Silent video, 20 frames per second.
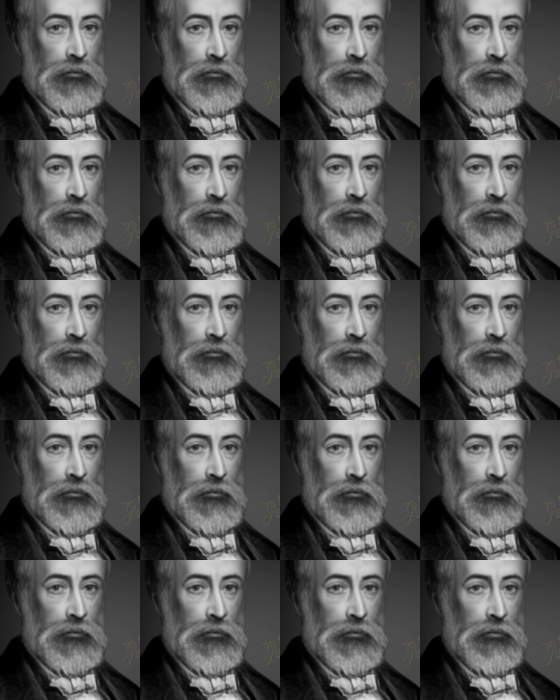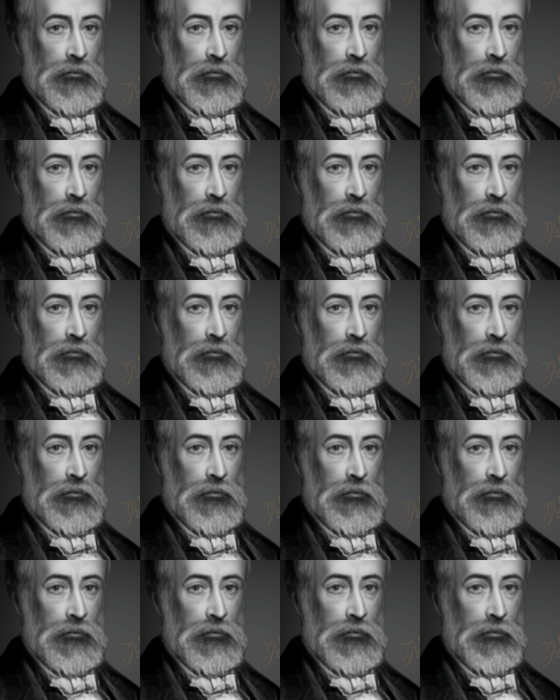
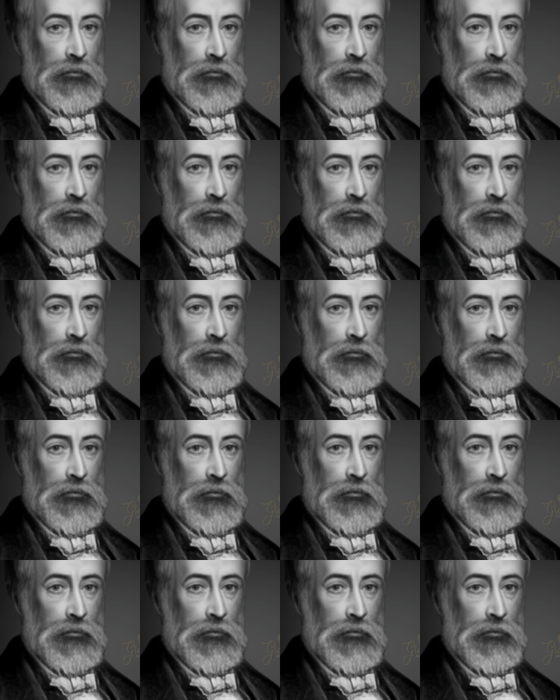Nothing is said.